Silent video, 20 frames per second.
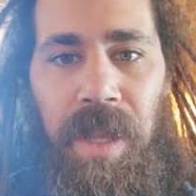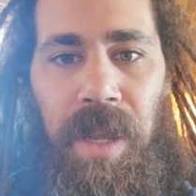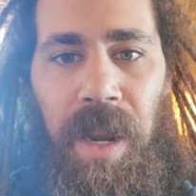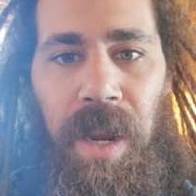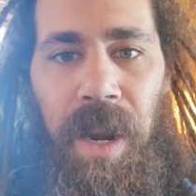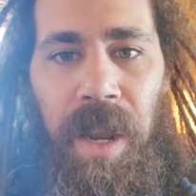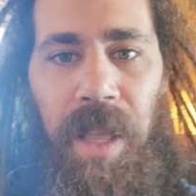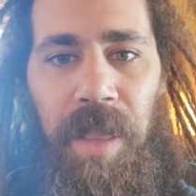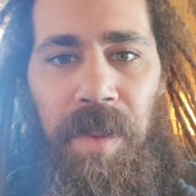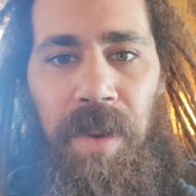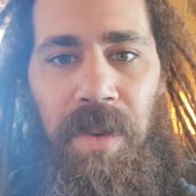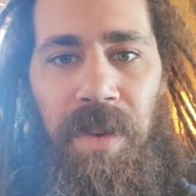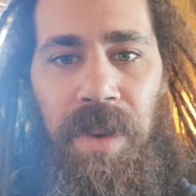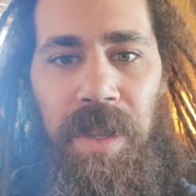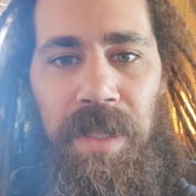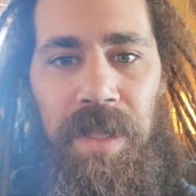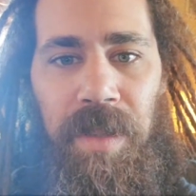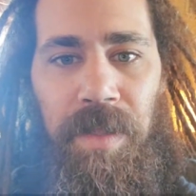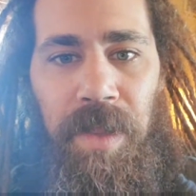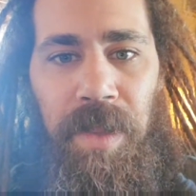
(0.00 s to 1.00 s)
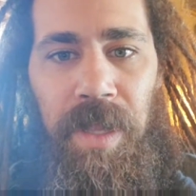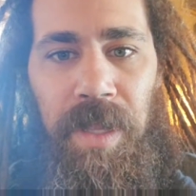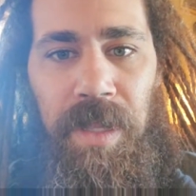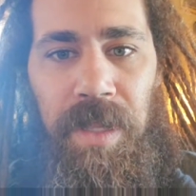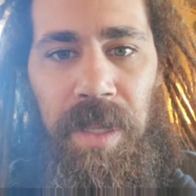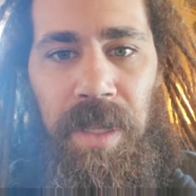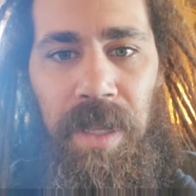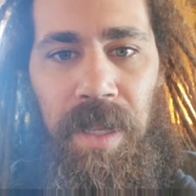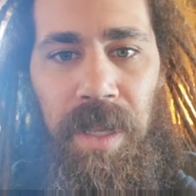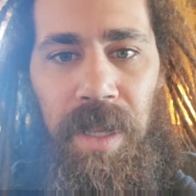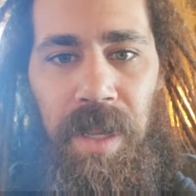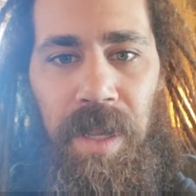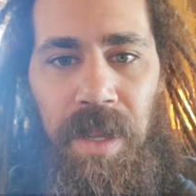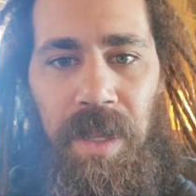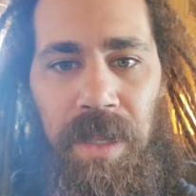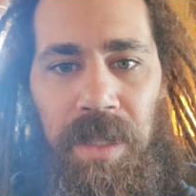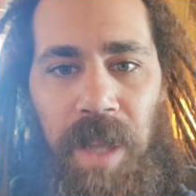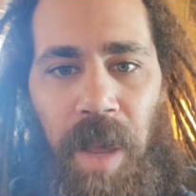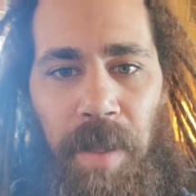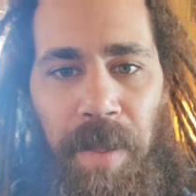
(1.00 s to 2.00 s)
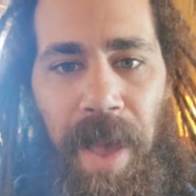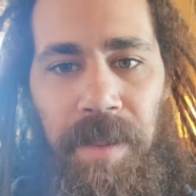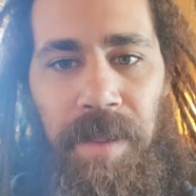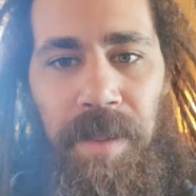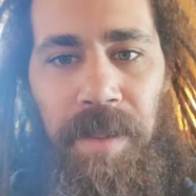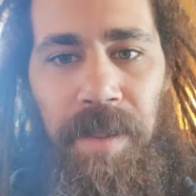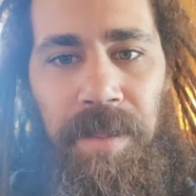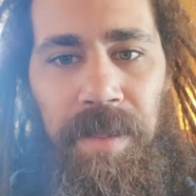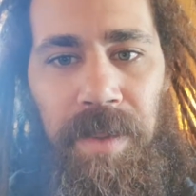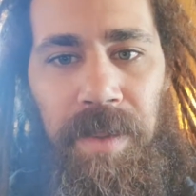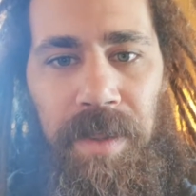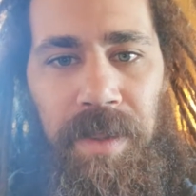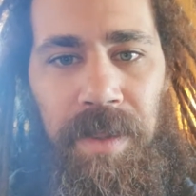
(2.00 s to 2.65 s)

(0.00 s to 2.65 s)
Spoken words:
All right, let me read some of these. What's up, Adam?